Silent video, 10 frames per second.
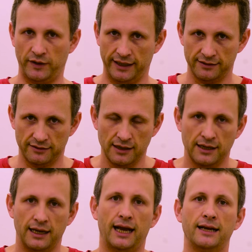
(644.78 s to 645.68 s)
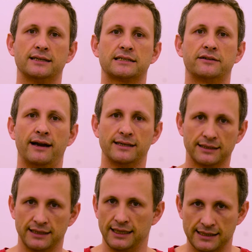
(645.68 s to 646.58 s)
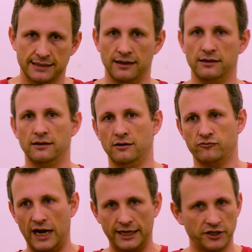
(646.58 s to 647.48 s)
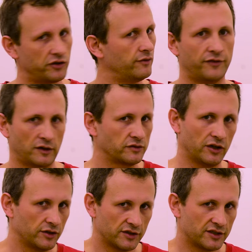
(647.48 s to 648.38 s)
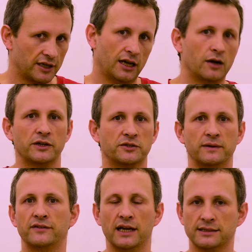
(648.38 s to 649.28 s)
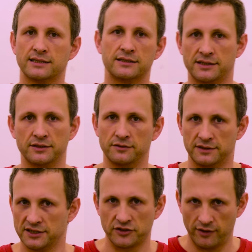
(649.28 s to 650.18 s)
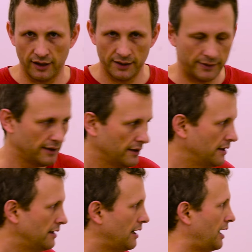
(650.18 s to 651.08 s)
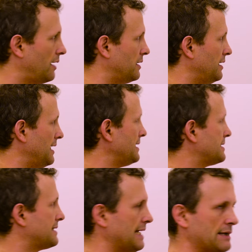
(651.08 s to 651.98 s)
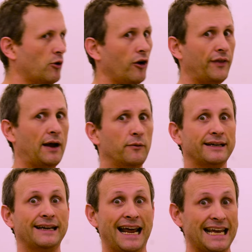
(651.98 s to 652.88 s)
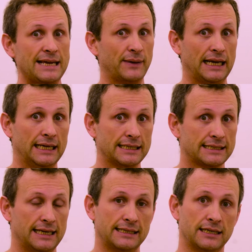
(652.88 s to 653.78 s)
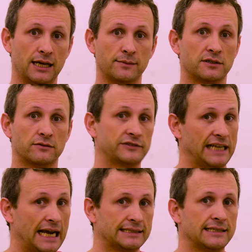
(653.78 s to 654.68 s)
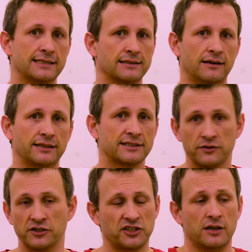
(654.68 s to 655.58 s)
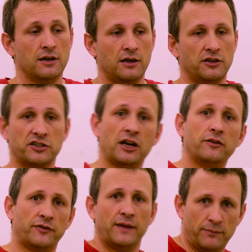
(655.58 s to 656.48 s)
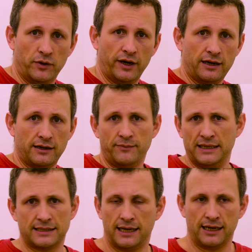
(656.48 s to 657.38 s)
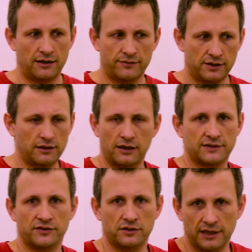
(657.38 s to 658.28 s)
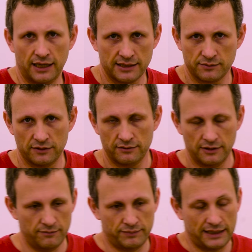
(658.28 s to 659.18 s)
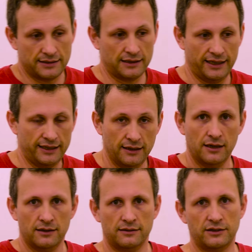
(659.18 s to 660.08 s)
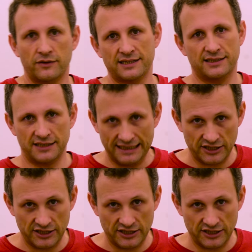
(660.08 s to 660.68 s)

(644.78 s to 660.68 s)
real, and it's creating these range of photons, which we've yet to describe. Let's see what that would enable us in terms of reactor design. So you just go from that point, and I've been saying over the last few days, well, basically, the rest is